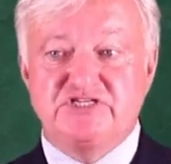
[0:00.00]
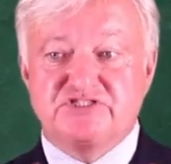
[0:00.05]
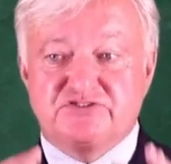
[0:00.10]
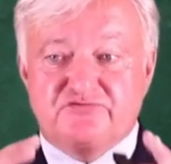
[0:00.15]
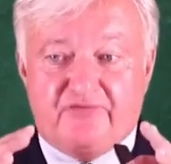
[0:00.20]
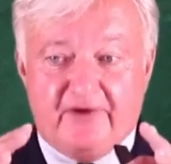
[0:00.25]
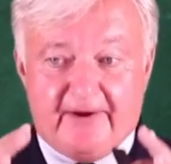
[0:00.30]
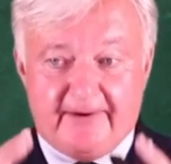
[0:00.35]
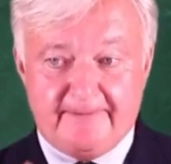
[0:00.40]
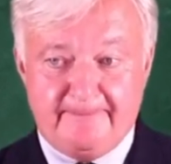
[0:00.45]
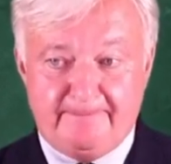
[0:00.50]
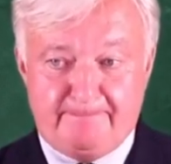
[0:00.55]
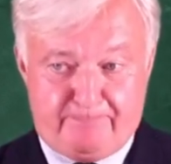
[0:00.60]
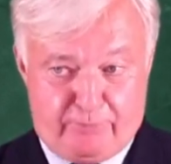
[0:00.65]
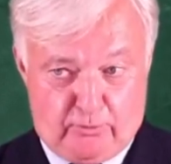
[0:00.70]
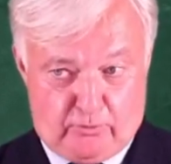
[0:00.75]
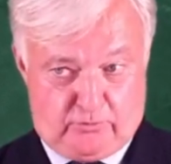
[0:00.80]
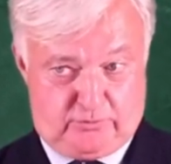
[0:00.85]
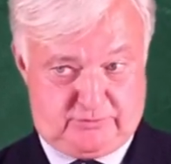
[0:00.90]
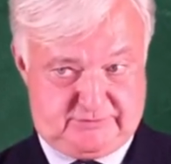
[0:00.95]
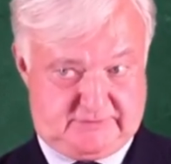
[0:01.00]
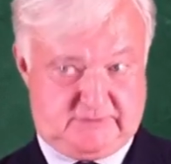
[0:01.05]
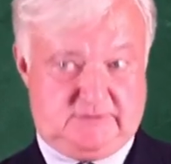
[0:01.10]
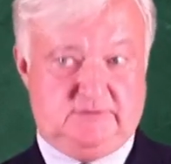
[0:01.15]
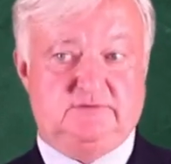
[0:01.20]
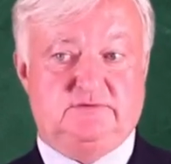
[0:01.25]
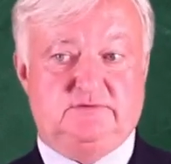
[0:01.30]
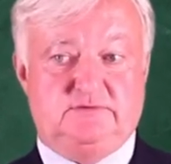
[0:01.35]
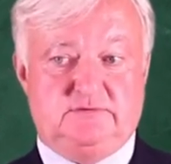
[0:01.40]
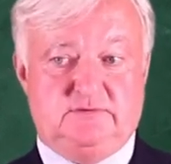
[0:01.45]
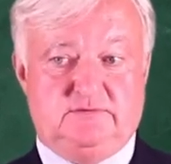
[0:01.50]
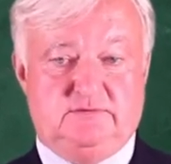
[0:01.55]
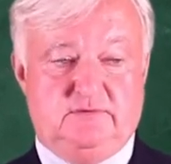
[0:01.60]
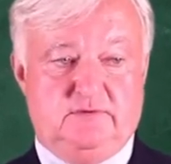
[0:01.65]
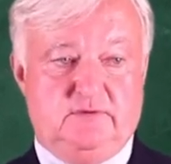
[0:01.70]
is very important